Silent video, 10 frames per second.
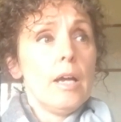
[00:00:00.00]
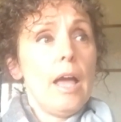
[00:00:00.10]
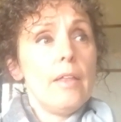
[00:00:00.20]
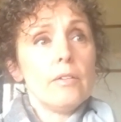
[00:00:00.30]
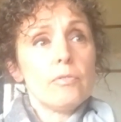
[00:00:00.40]

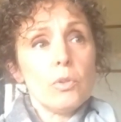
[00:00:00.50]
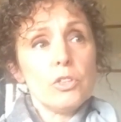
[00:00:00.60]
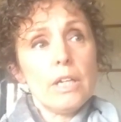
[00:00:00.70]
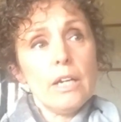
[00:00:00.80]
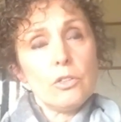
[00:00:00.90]
And of course,
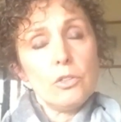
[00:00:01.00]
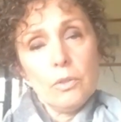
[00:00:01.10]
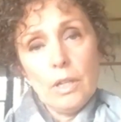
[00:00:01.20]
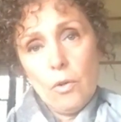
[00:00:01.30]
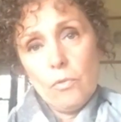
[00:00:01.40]
you can't do
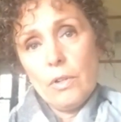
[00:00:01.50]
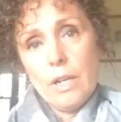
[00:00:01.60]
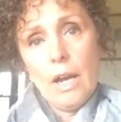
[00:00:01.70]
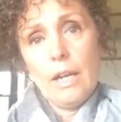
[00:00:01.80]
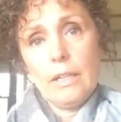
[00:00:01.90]
that
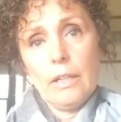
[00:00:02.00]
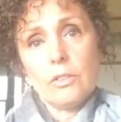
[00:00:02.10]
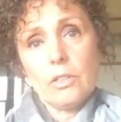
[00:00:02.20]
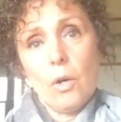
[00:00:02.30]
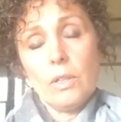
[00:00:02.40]
overnight. And
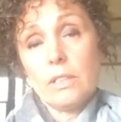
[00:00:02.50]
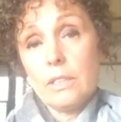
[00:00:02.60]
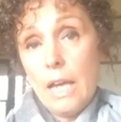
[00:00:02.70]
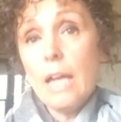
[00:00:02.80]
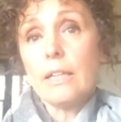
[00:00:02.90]
so it
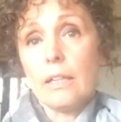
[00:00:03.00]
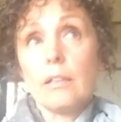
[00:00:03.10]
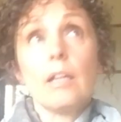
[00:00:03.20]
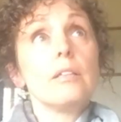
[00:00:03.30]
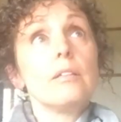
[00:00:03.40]

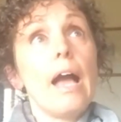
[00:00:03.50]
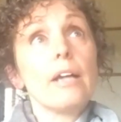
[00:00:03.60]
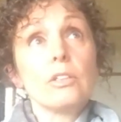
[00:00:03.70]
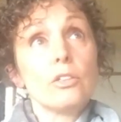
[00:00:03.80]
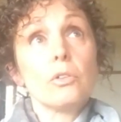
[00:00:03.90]

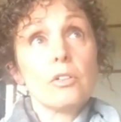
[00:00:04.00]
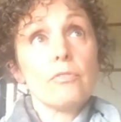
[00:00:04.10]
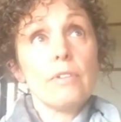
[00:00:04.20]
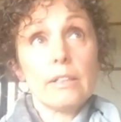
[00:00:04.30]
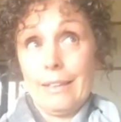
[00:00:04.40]
actually took
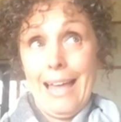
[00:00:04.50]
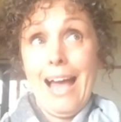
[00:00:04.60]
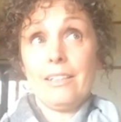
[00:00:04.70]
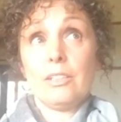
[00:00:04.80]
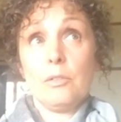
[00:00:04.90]
effect
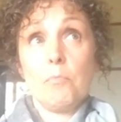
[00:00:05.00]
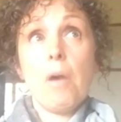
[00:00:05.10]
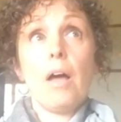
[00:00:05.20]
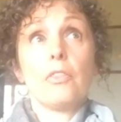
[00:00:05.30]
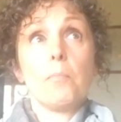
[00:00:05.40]
last
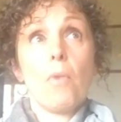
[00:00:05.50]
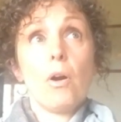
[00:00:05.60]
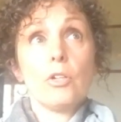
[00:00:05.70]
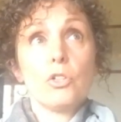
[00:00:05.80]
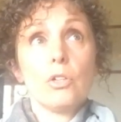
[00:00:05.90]
month,
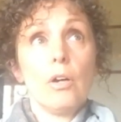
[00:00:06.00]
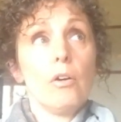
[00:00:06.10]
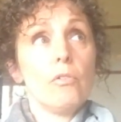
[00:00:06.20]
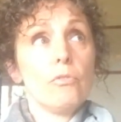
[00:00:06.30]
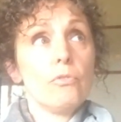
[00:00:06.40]
March
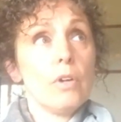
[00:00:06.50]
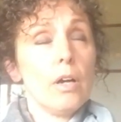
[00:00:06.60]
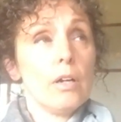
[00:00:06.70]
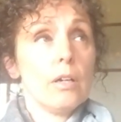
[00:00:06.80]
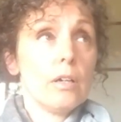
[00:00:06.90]
of
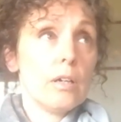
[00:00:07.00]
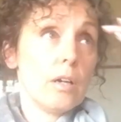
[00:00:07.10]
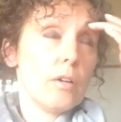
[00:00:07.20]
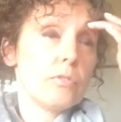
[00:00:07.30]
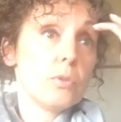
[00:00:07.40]

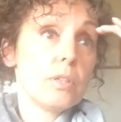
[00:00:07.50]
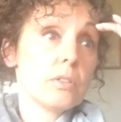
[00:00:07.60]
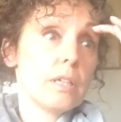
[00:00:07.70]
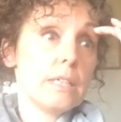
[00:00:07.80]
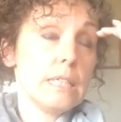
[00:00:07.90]

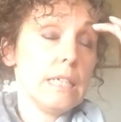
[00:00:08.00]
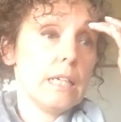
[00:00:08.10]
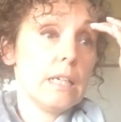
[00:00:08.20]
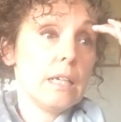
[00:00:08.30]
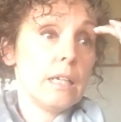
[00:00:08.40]
2019,